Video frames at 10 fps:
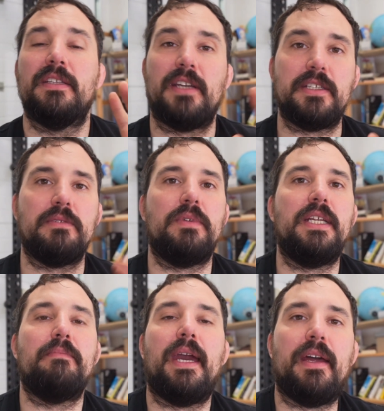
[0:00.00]
Doesn't
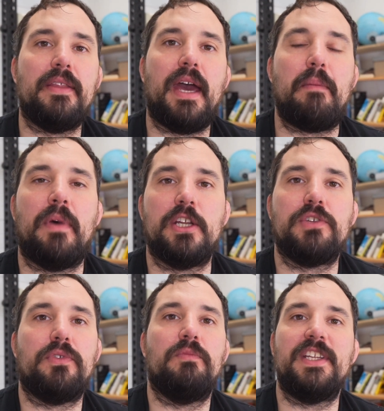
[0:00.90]
really matter that
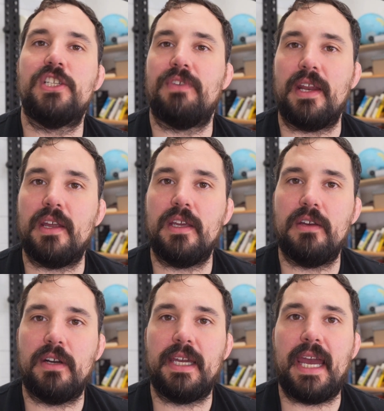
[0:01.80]
much from which vendor
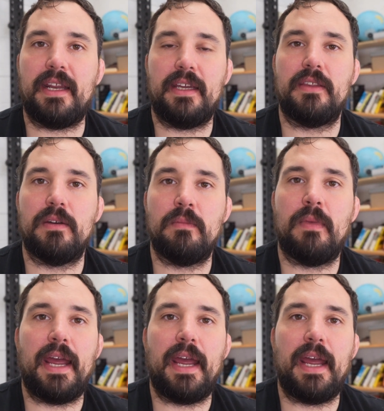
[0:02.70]
you're getting them,